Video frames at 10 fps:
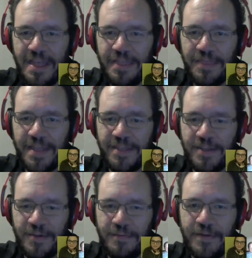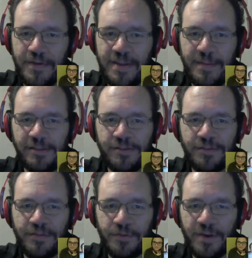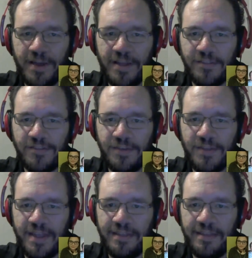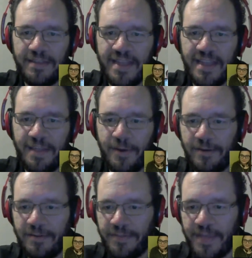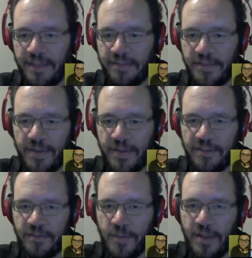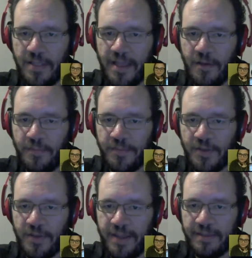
thank you very much for tuning in and taking part. Thanks to you guys as well. I hope you guys